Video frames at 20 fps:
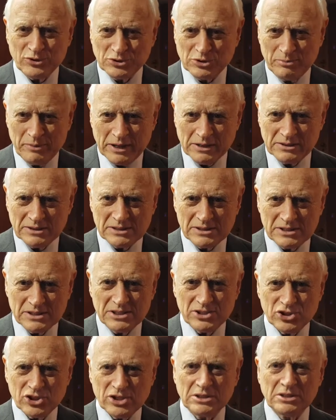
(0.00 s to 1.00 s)
to make the
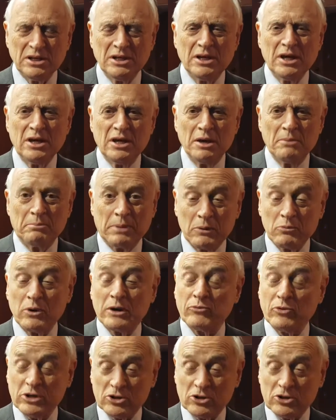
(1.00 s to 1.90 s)
decision. But we want to